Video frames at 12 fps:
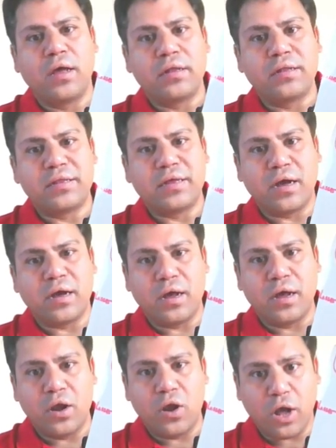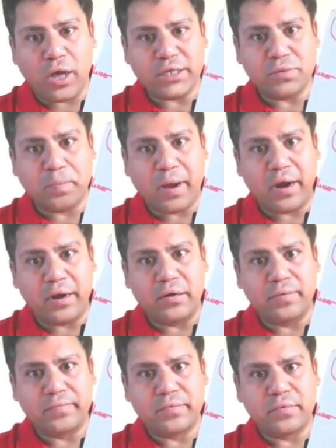the loss part,
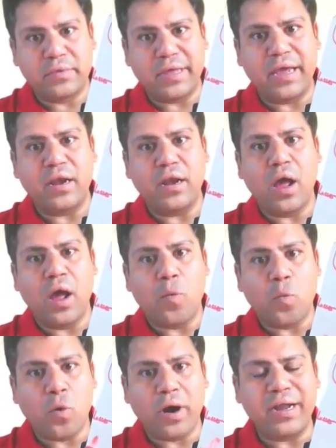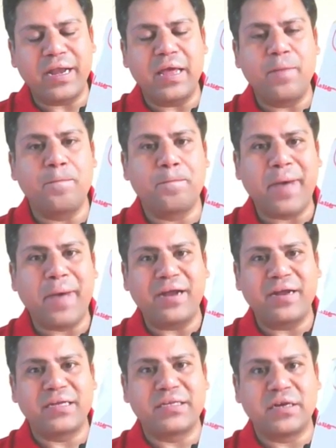then what
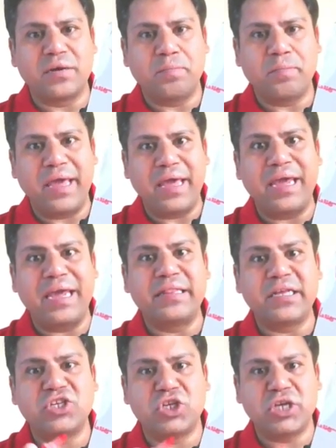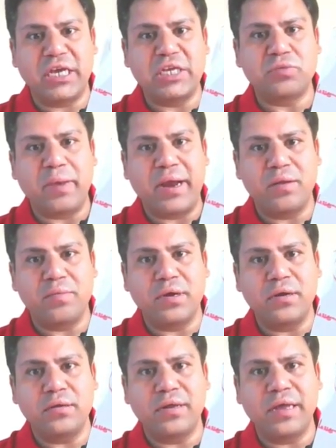impact does it make in the change
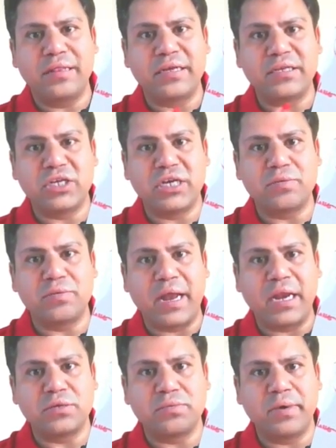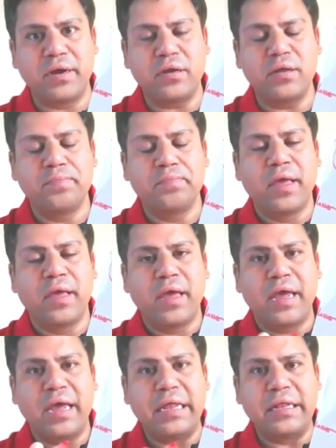management,
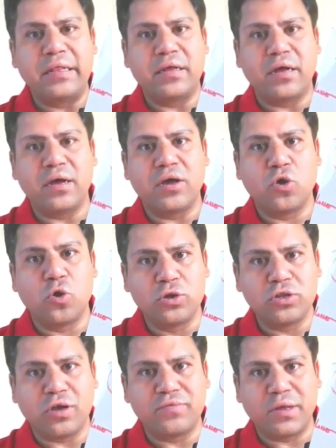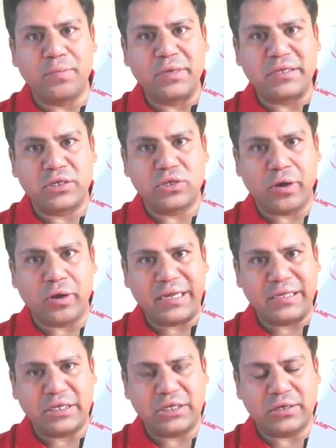in the growth of the business
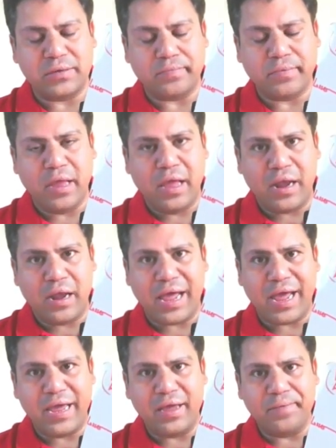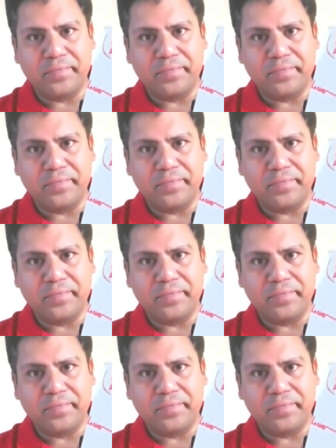organization? Like